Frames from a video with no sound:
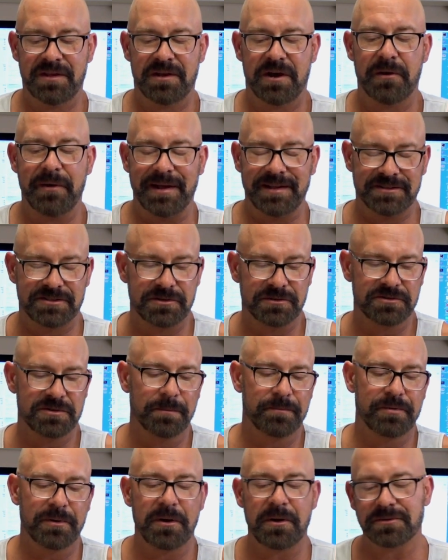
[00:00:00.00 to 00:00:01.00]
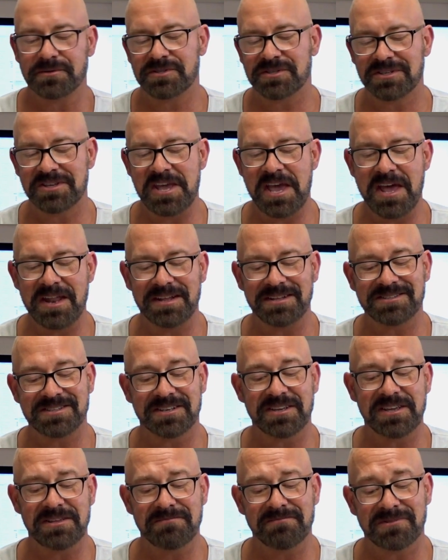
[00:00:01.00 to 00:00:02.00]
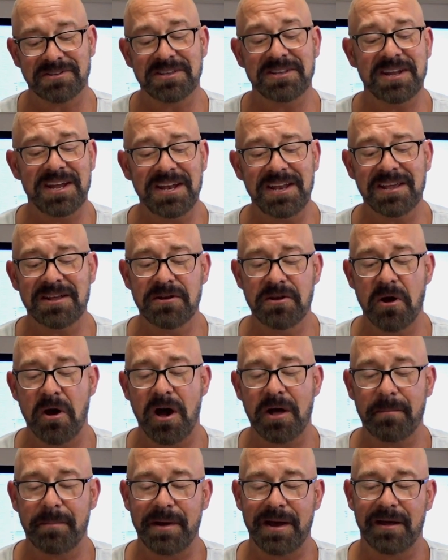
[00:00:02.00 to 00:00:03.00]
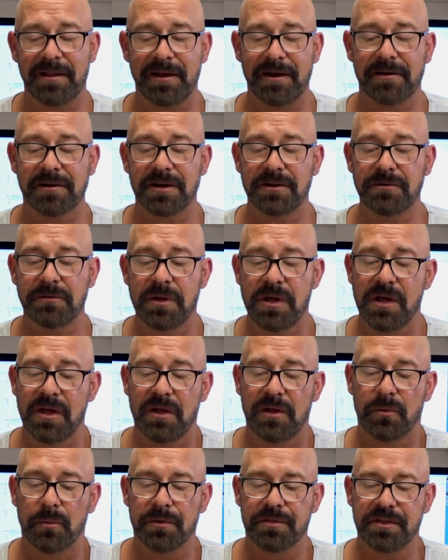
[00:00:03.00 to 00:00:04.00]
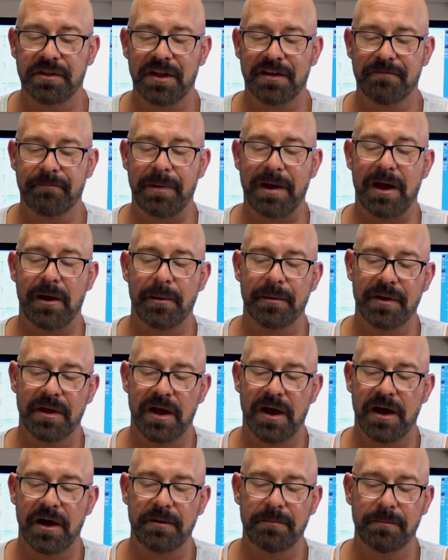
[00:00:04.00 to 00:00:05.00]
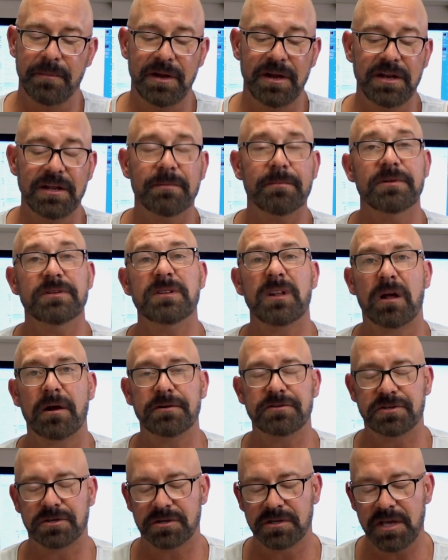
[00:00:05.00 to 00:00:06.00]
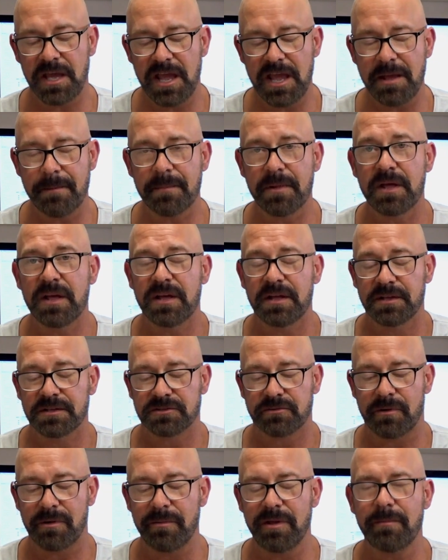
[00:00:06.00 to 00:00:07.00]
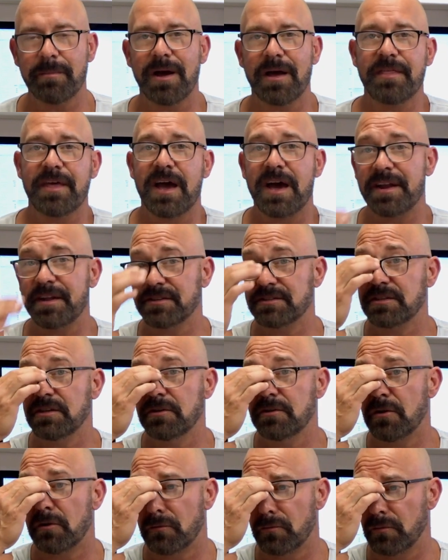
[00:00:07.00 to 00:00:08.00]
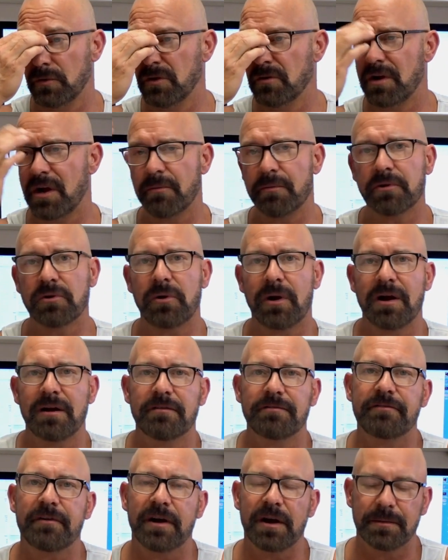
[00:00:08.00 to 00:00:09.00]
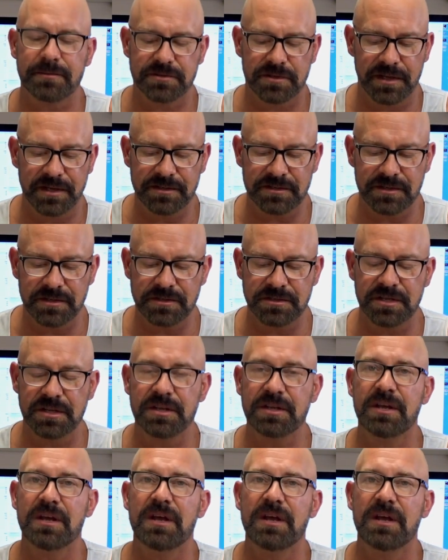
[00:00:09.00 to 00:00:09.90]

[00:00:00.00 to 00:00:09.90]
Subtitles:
All right, so some pros. It's a Canadian non-PAL airgun with enough power to hunt medium and larger game. So what I mean by that is you're not required a firearms license.